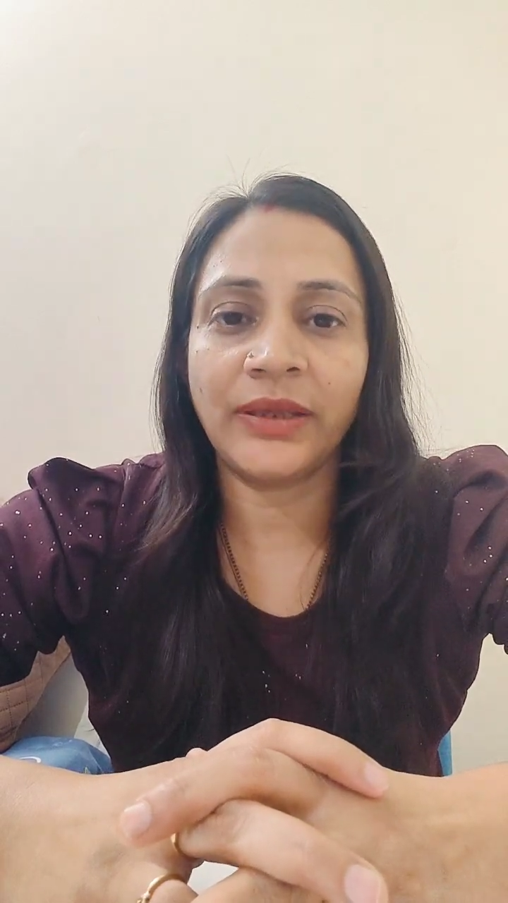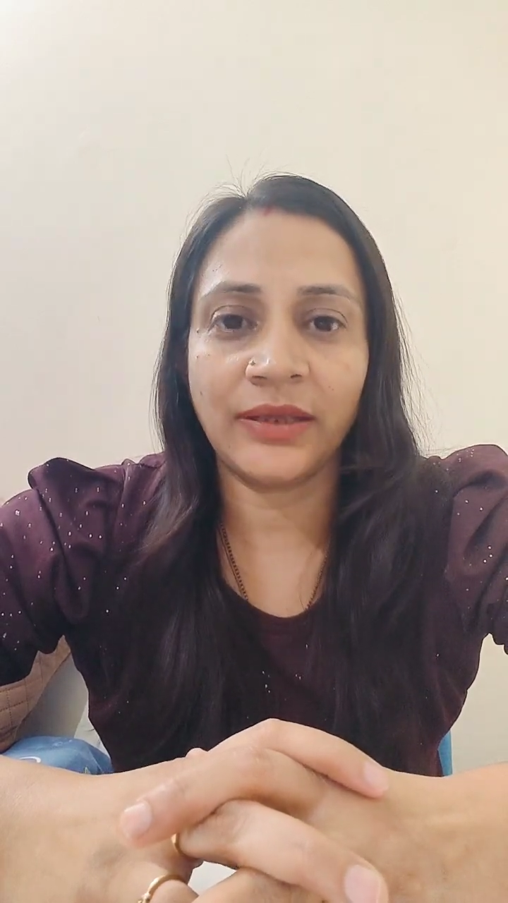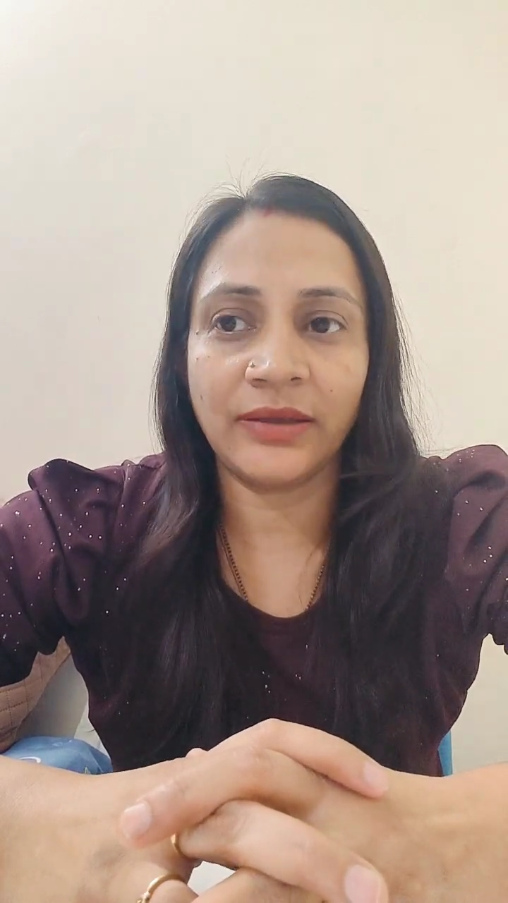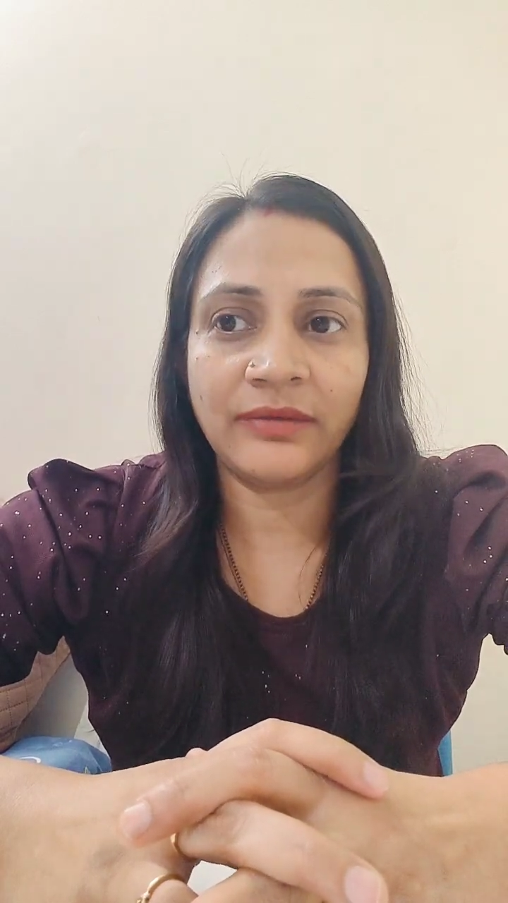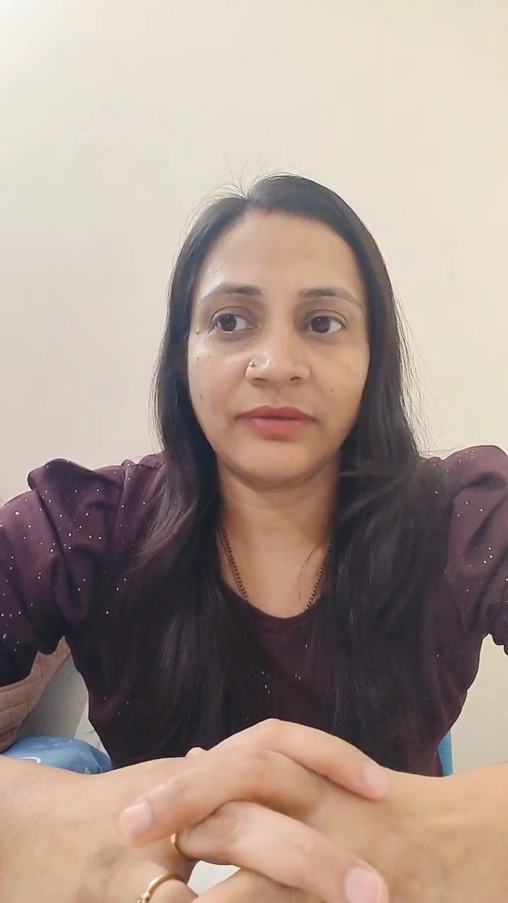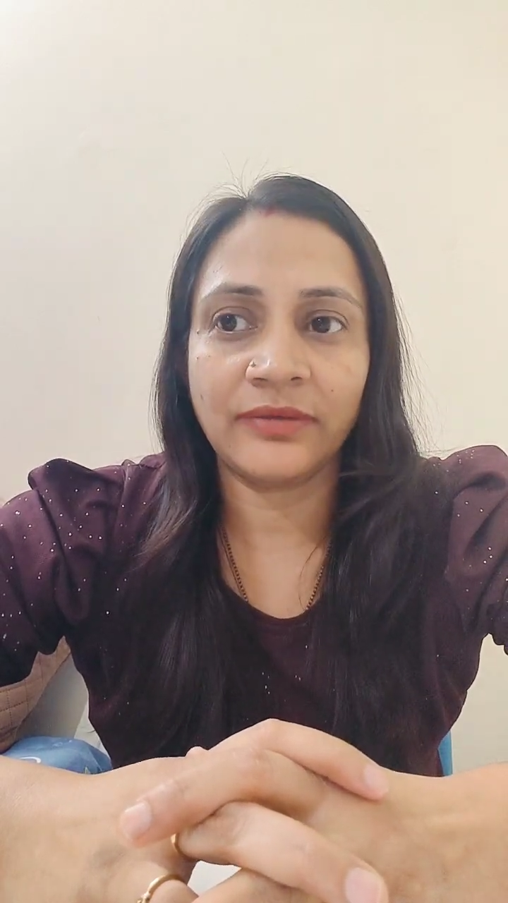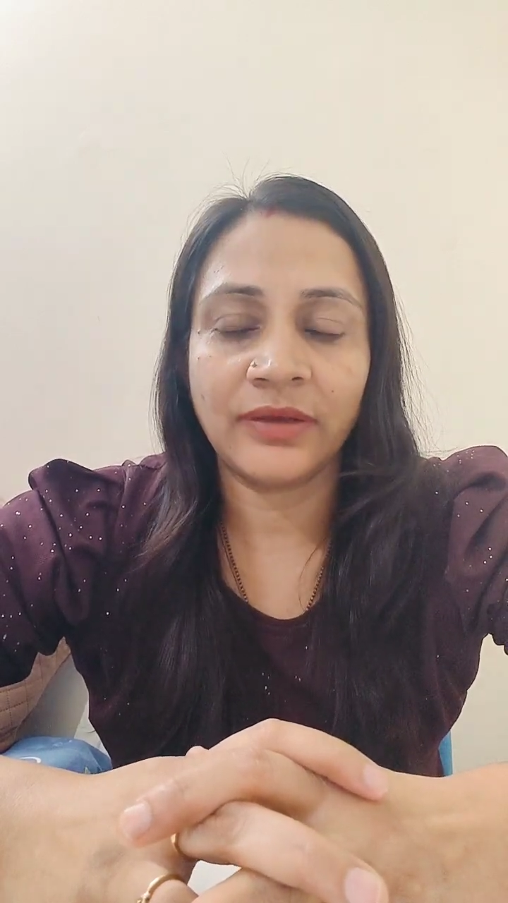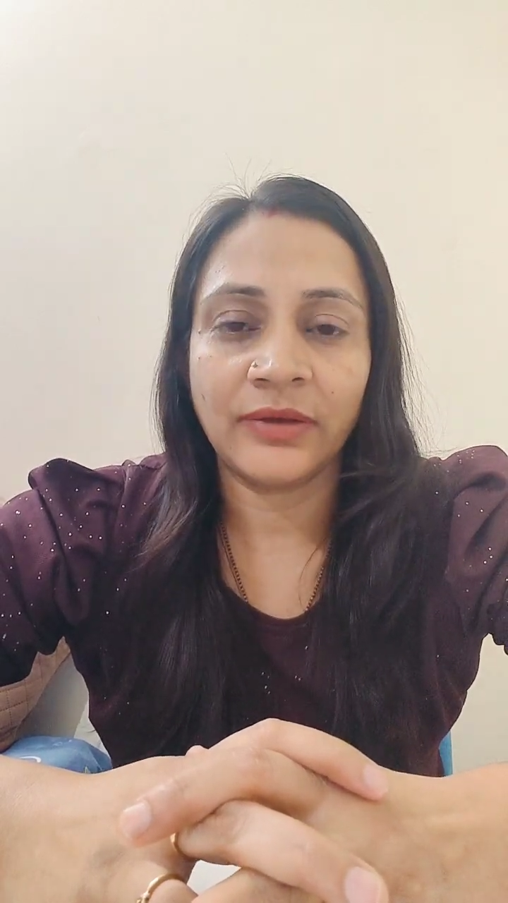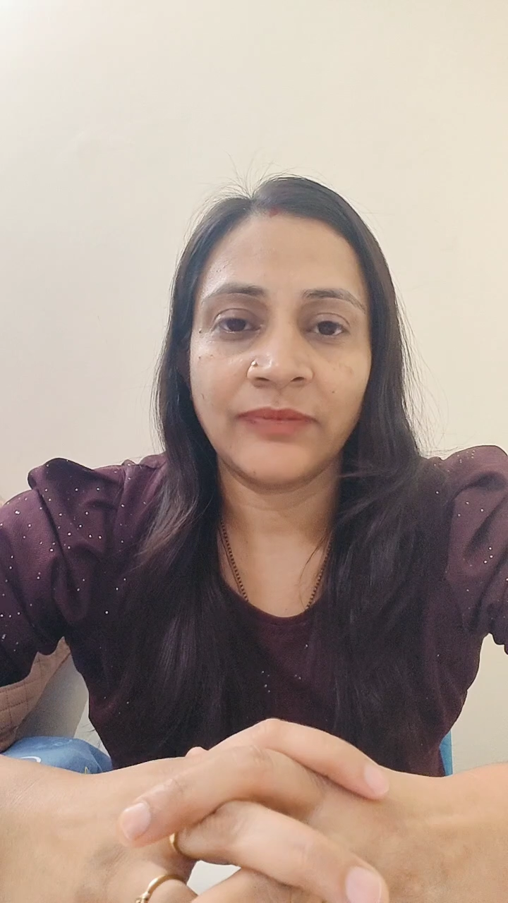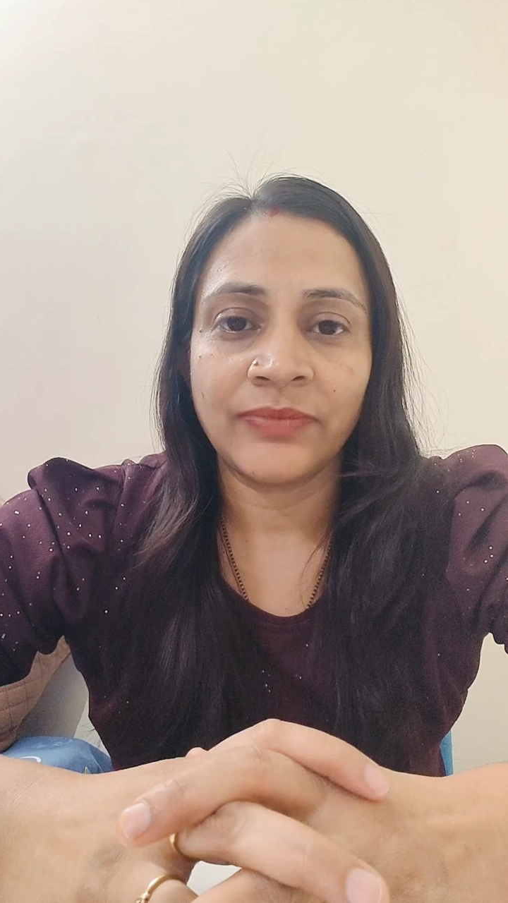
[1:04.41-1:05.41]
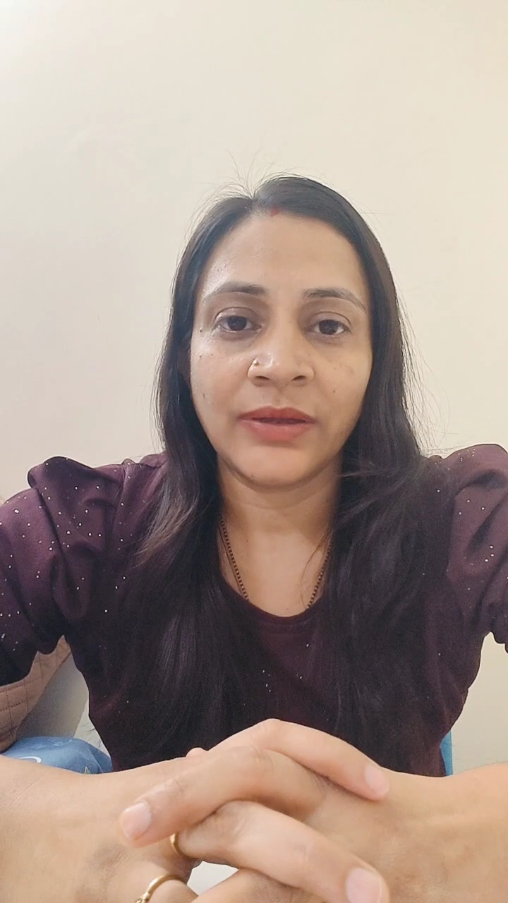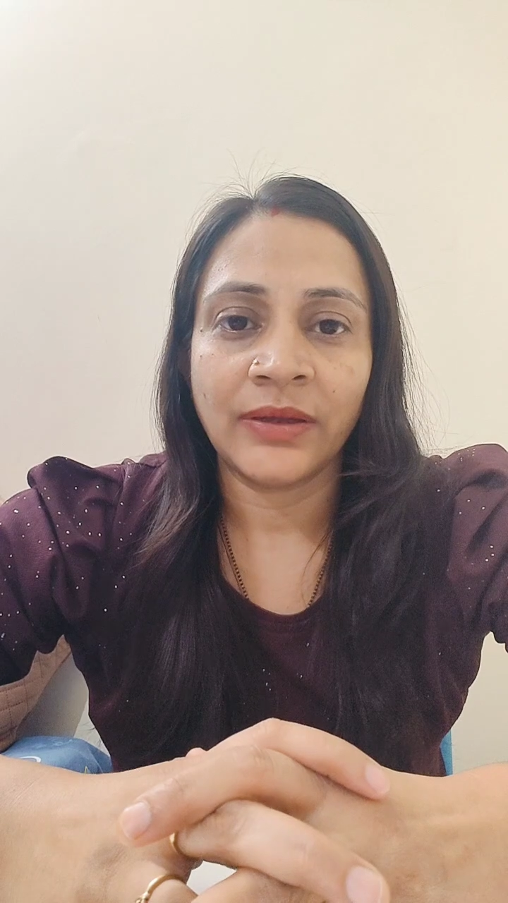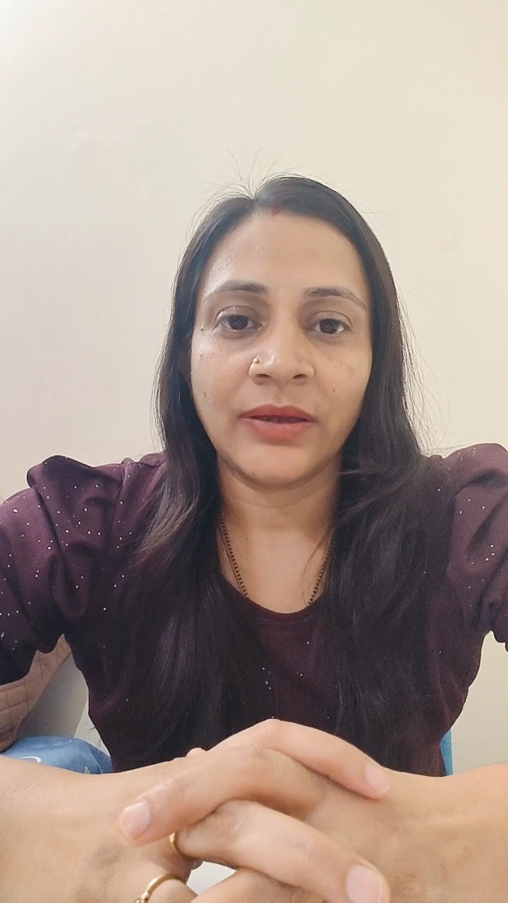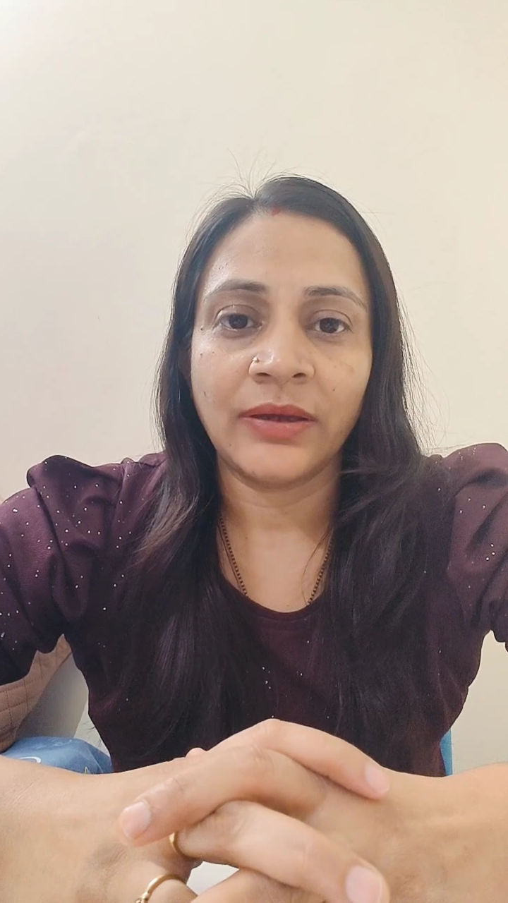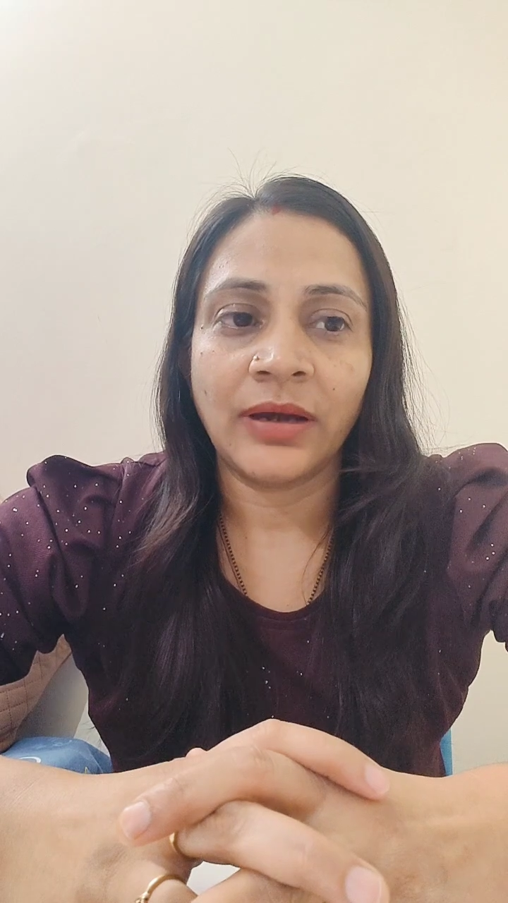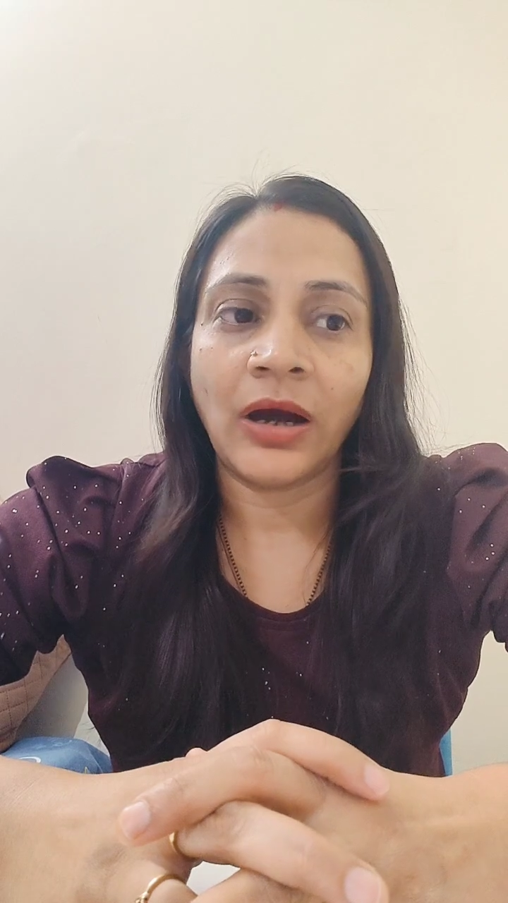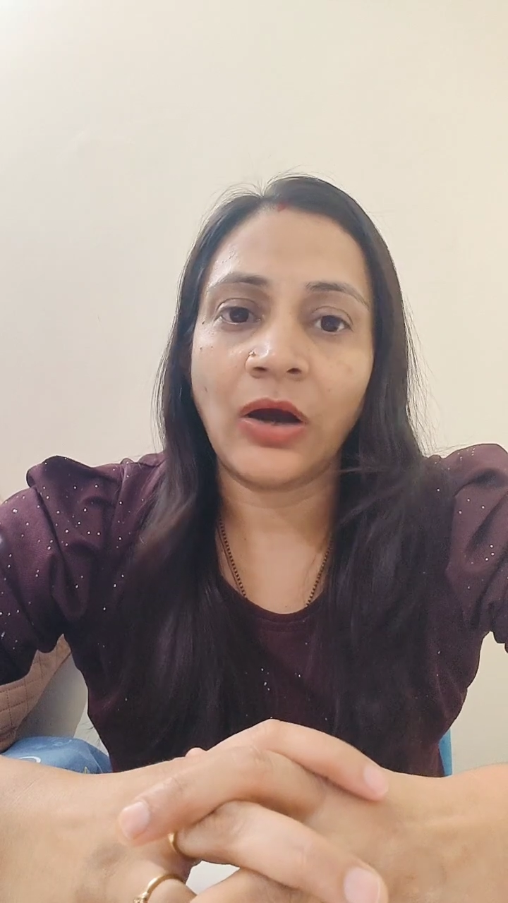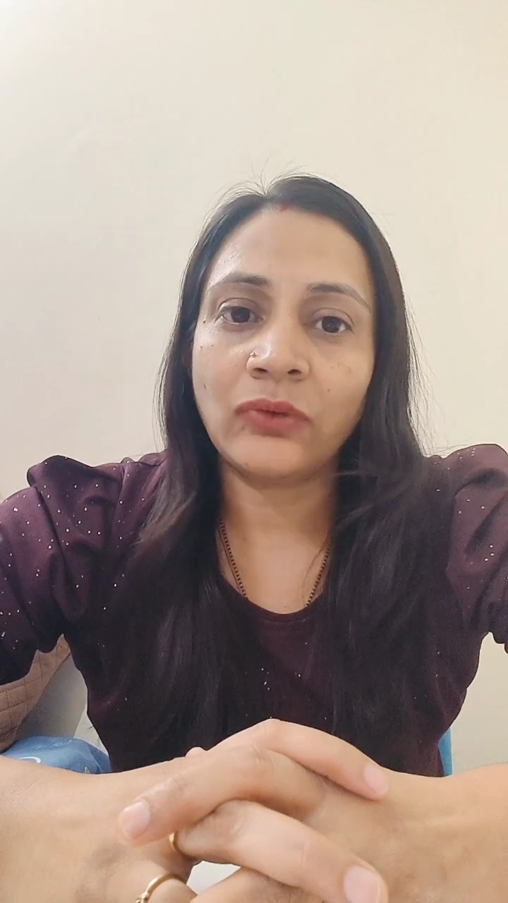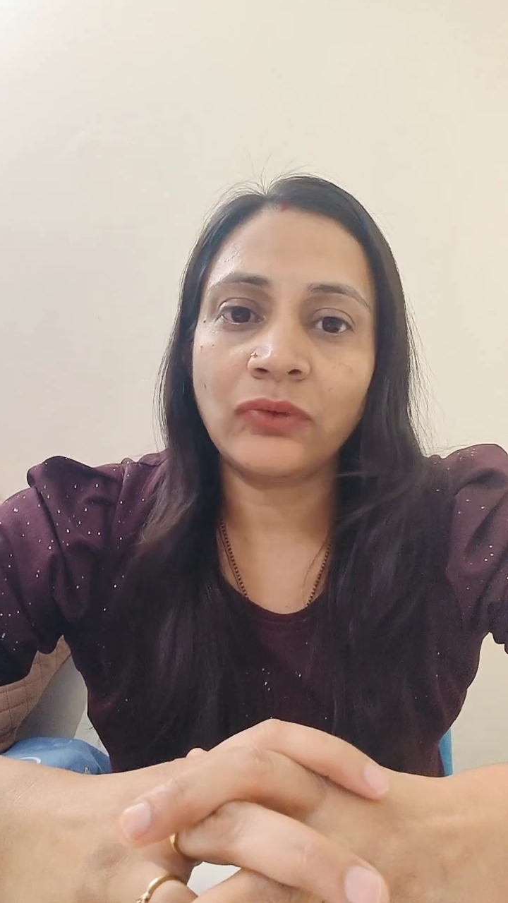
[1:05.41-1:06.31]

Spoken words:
is how